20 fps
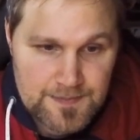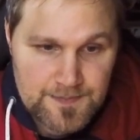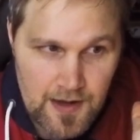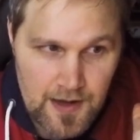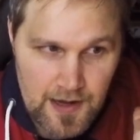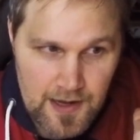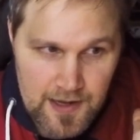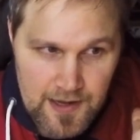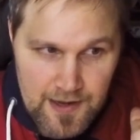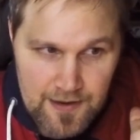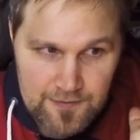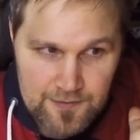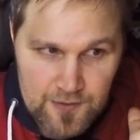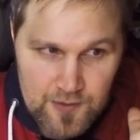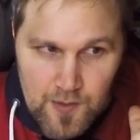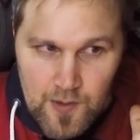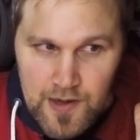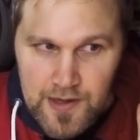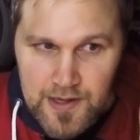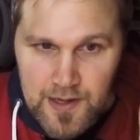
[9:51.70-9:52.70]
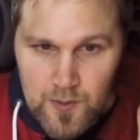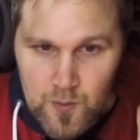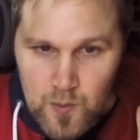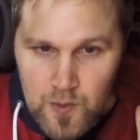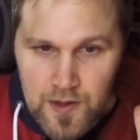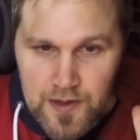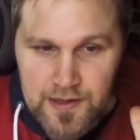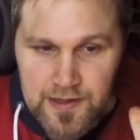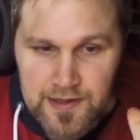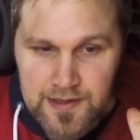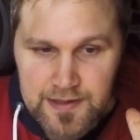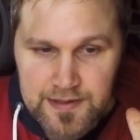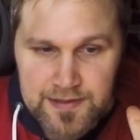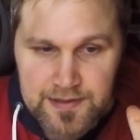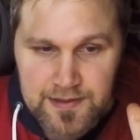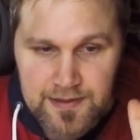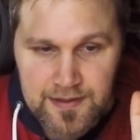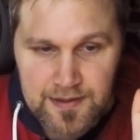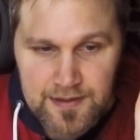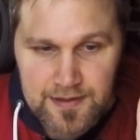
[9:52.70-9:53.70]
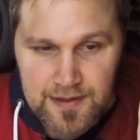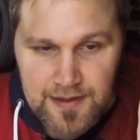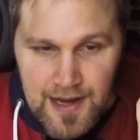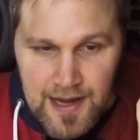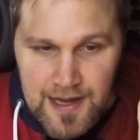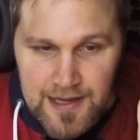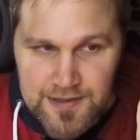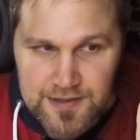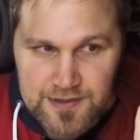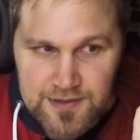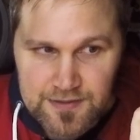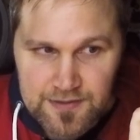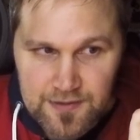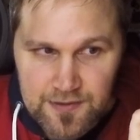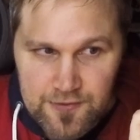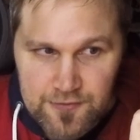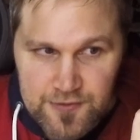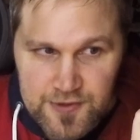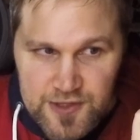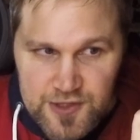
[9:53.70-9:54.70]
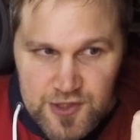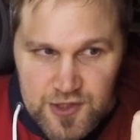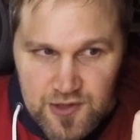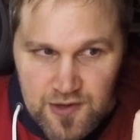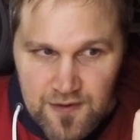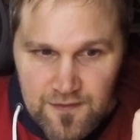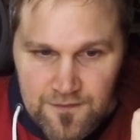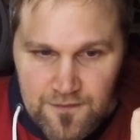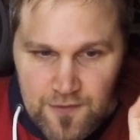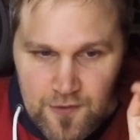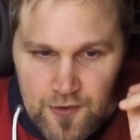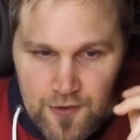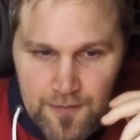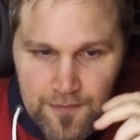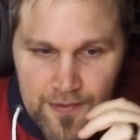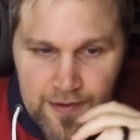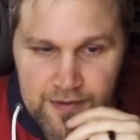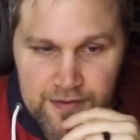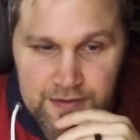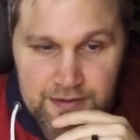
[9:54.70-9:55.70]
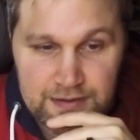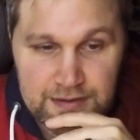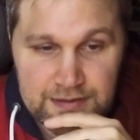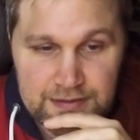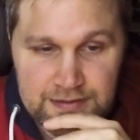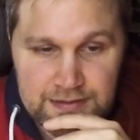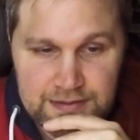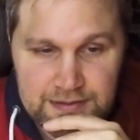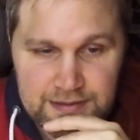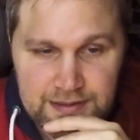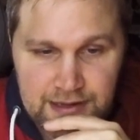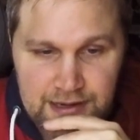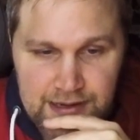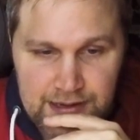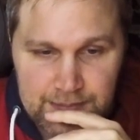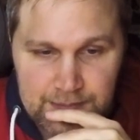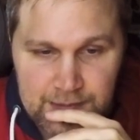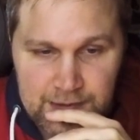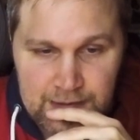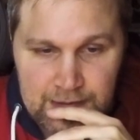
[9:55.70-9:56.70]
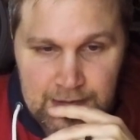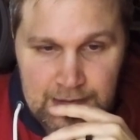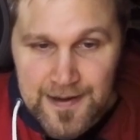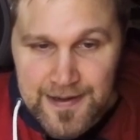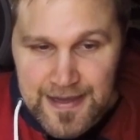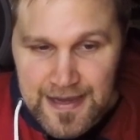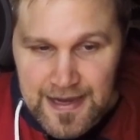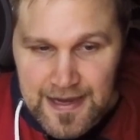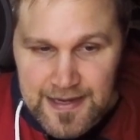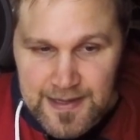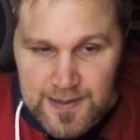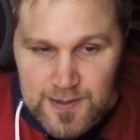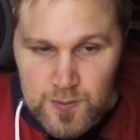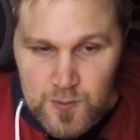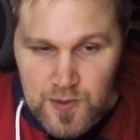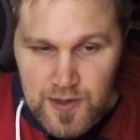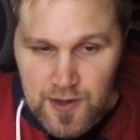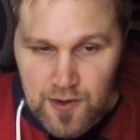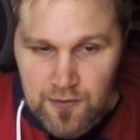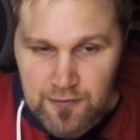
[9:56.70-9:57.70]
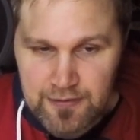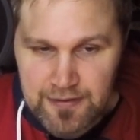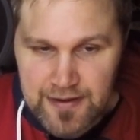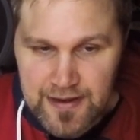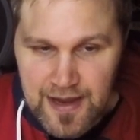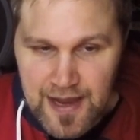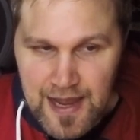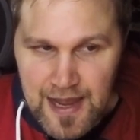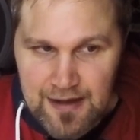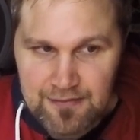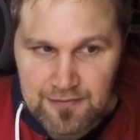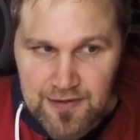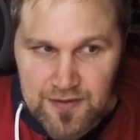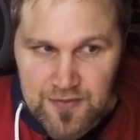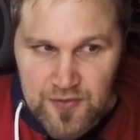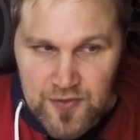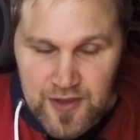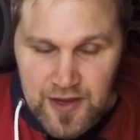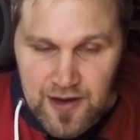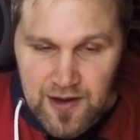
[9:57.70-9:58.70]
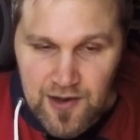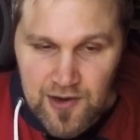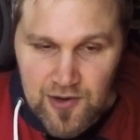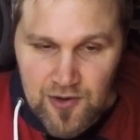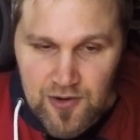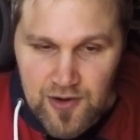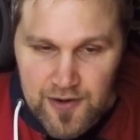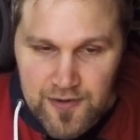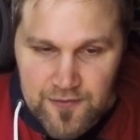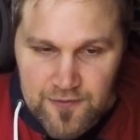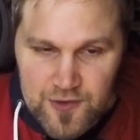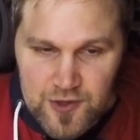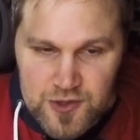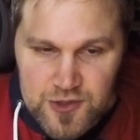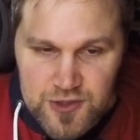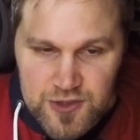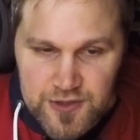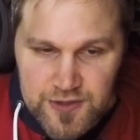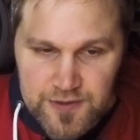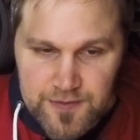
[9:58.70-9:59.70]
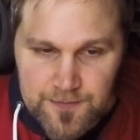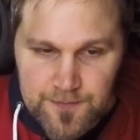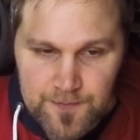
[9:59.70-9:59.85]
I have no idea why it has regional form in this game. Again, we already have the Alolan version.